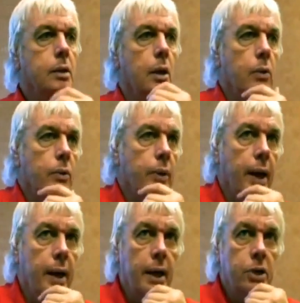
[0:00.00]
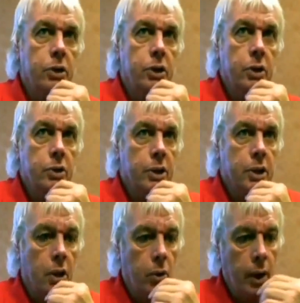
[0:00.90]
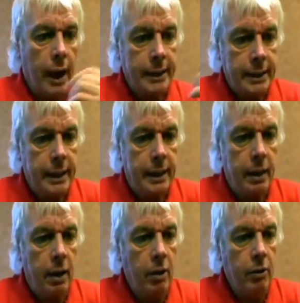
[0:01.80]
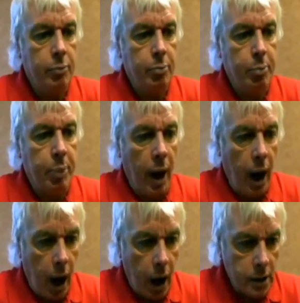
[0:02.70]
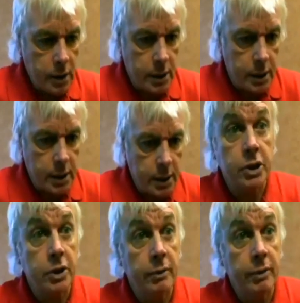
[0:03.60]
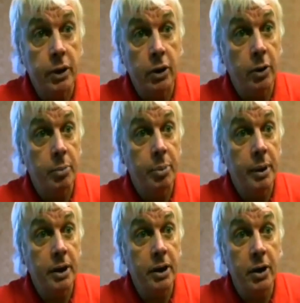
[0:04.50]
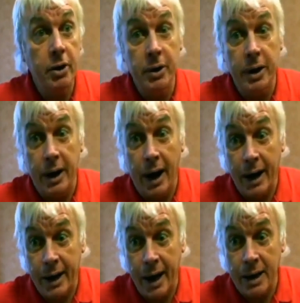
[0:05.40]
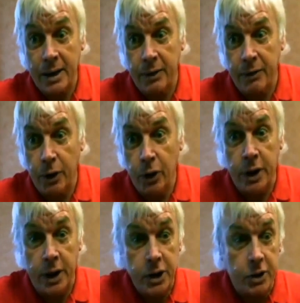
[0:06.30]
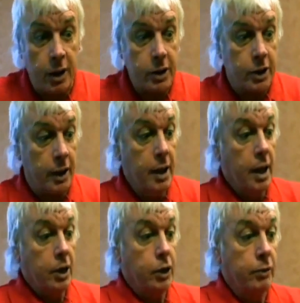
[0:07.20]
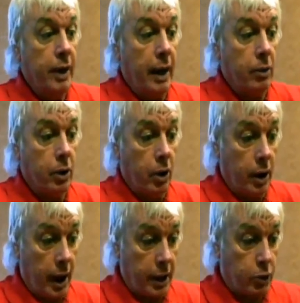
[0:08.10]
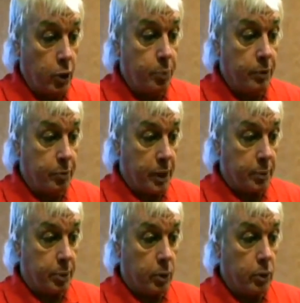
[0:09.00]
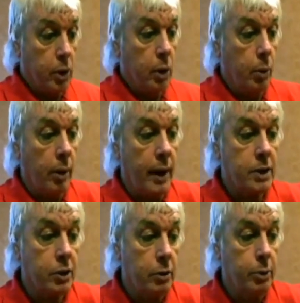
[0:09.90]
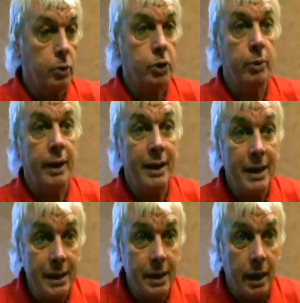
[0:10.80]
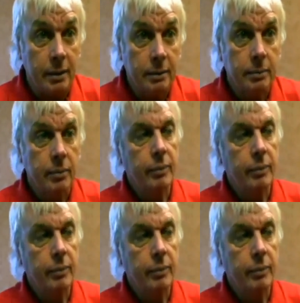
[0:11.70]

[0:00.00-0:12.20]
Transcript: So they introduced this whole idea of parties, a political version of the European Union. I guess if you look at its structure, you've now got a group of people who are answerable to a leader.